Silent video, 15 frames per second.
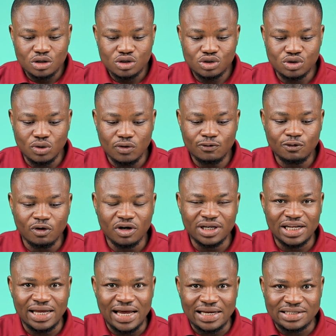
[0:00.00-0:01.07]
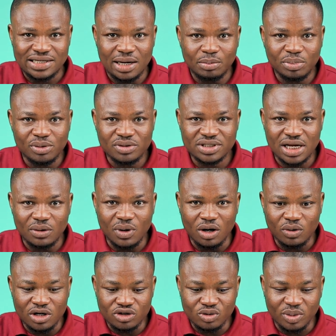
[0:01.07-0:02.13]
So for the examples that we are
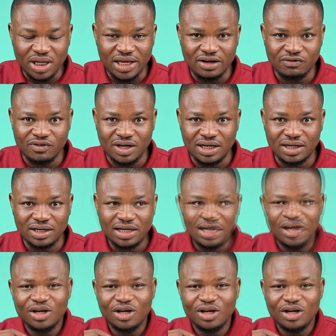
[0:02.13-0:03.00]
going to be given,